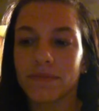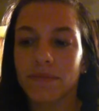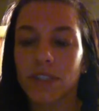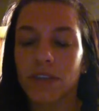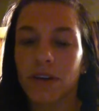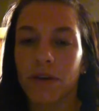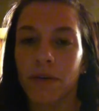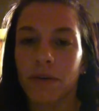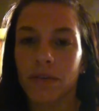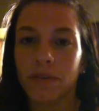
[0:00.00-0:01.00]

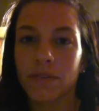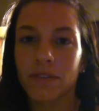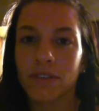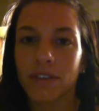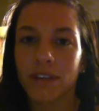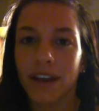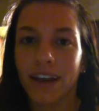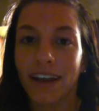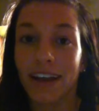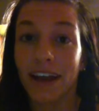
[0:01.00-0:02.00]
So I
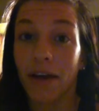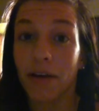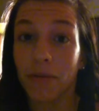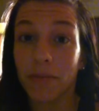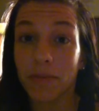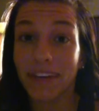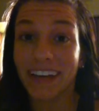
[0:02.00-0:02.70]
need help.